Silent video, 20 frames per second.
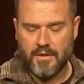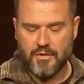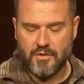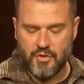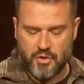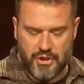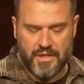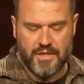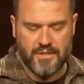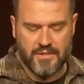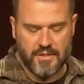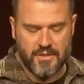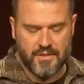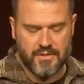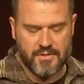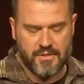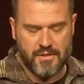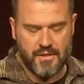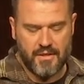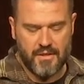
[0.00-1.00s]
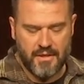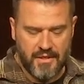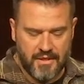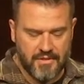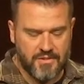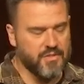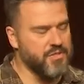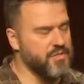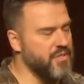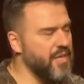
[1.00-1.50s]
Jesus
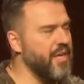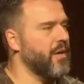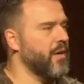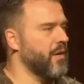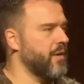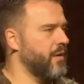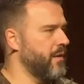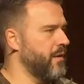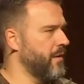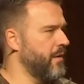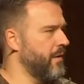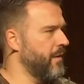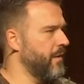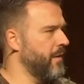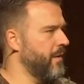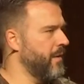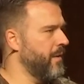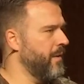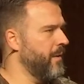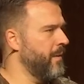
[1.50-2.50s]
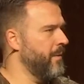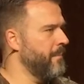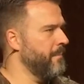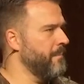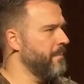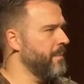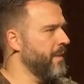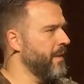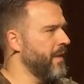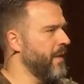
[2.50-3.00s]
is a sinner.
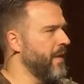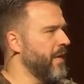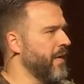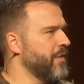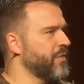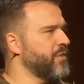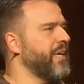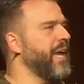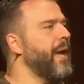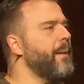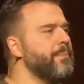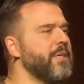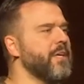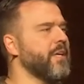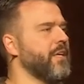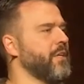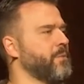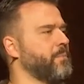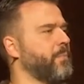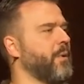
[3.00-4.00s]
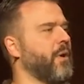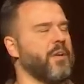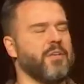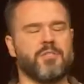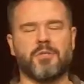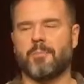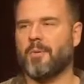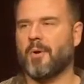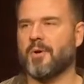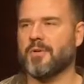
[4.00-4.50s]
A skeptic is
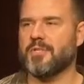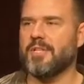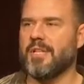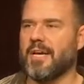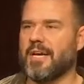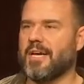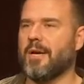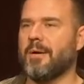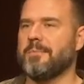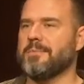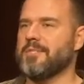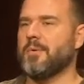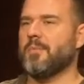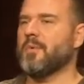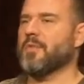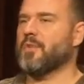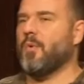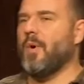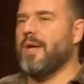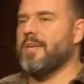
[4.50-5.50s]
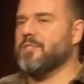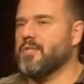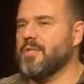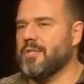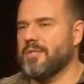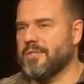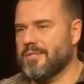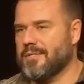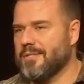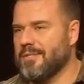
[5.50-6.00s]
a person that comes in with
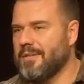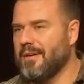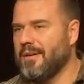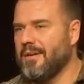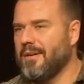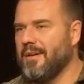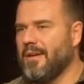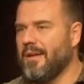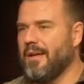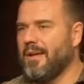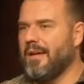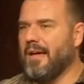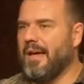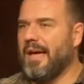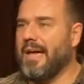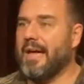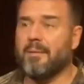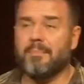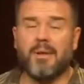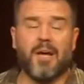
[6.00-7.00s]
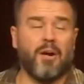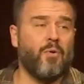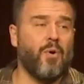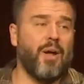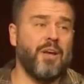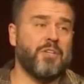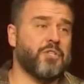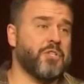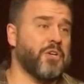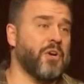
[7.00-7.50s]
questions. Hey, I'm not
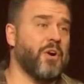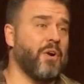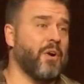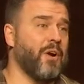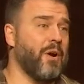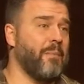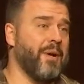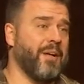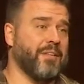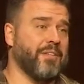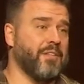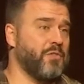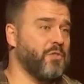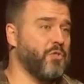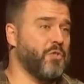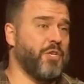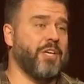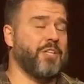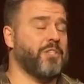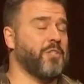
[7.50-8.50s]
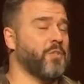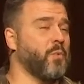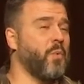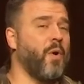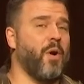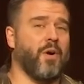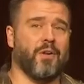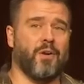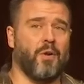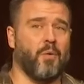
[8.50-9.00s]
quite sure about this Jesus
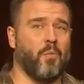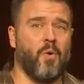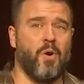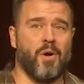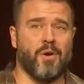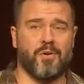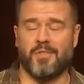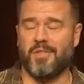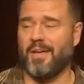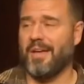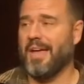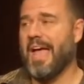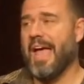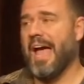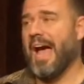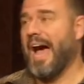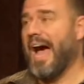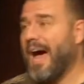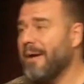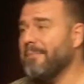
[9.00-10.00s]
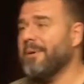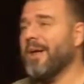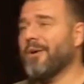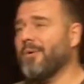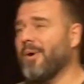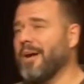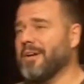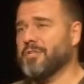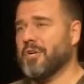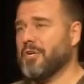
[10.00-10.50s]
walking on water thing. I'm not
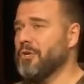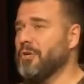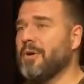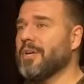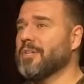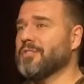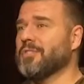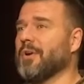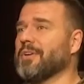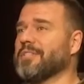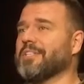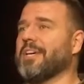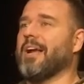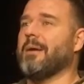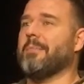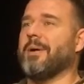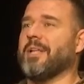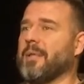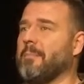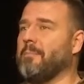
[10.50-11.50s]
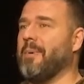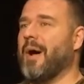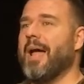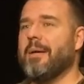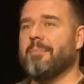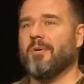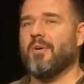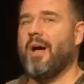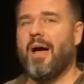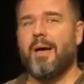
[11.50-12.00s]
quite sure. You get so excited about the
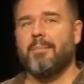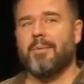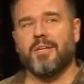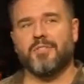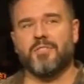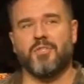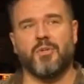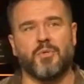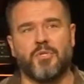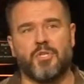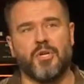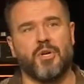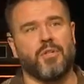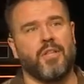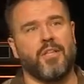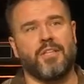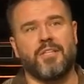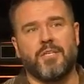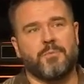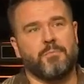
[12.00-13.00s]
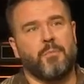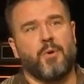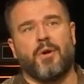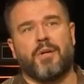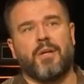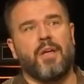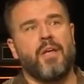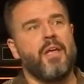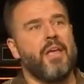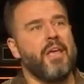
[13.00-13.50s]
Bible. I'm not so sure that this
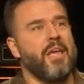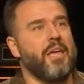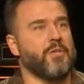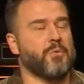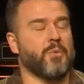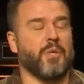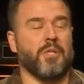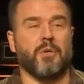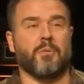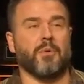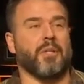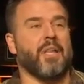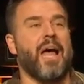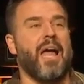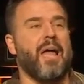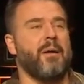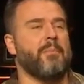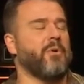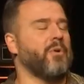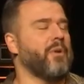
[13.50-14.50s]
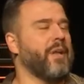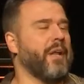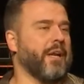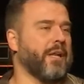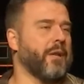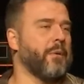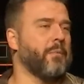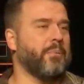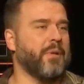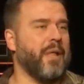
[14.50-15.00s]
book is really reliable and that it
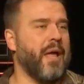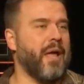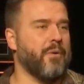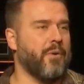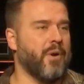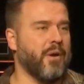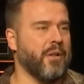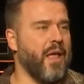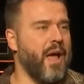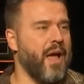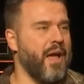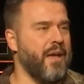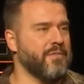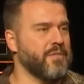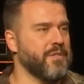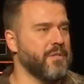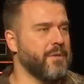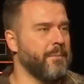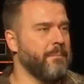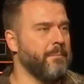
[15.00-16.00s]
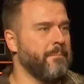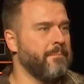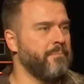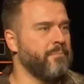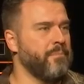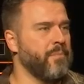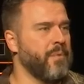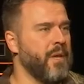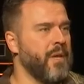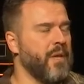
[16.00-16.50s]
can apply to our lives.
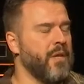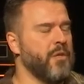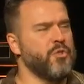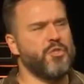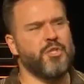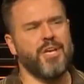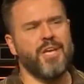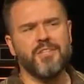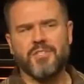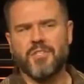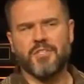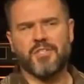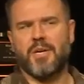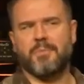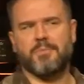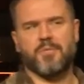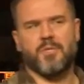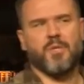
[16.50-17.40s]
Jesus comes